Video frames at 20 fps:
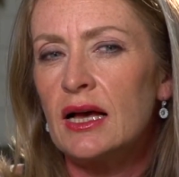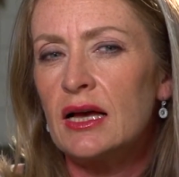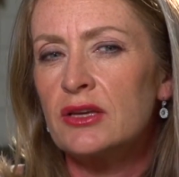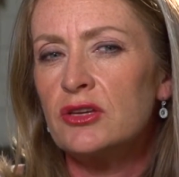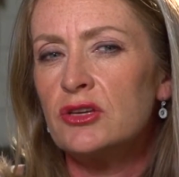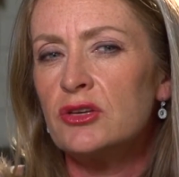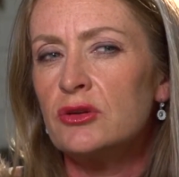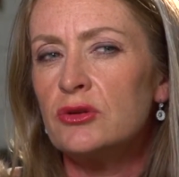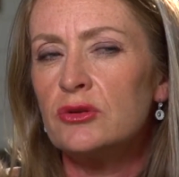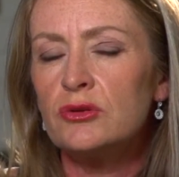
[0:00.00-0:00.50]

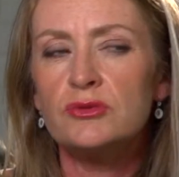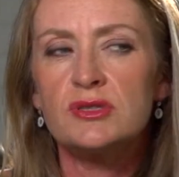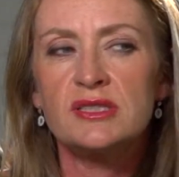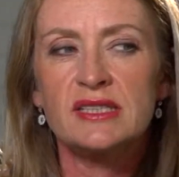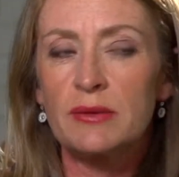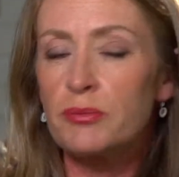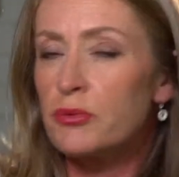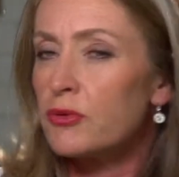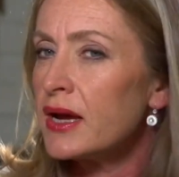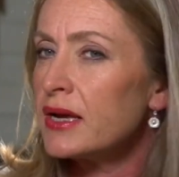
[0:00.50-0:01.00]
you
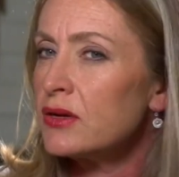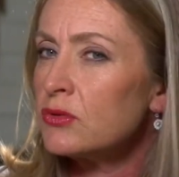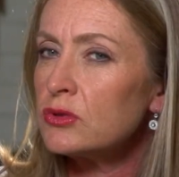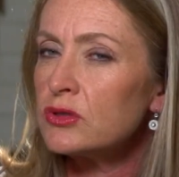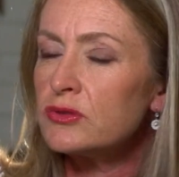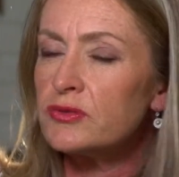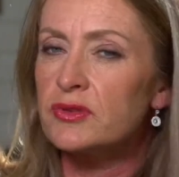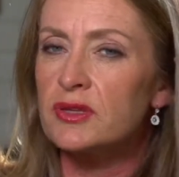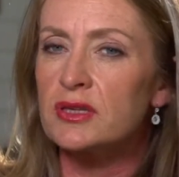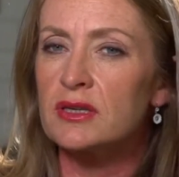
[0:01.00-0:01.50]
separate all
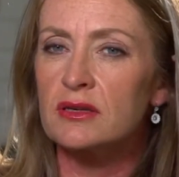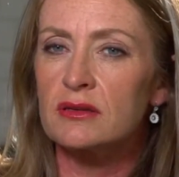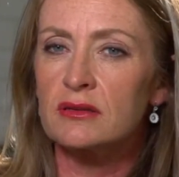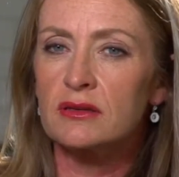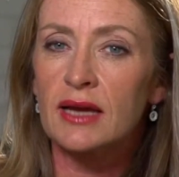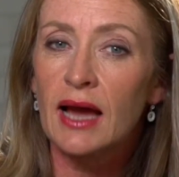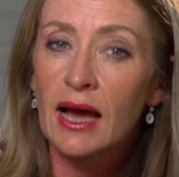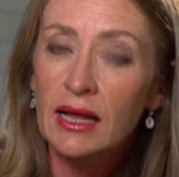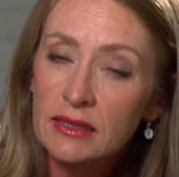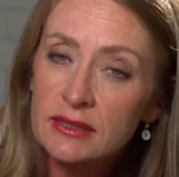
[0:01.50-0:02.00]
of the
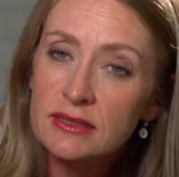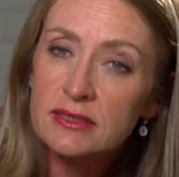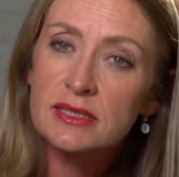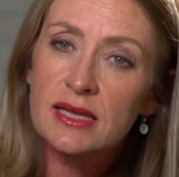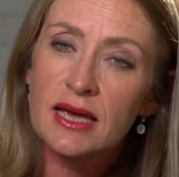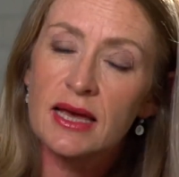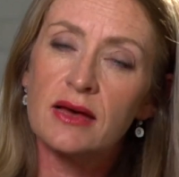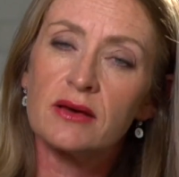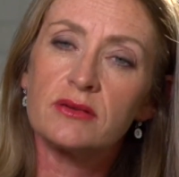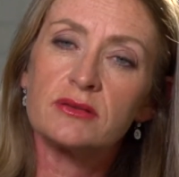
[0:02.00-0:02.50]
colours
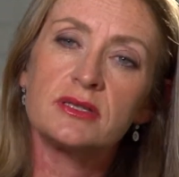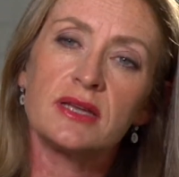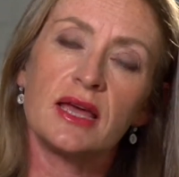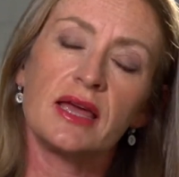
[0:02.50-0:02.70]
out,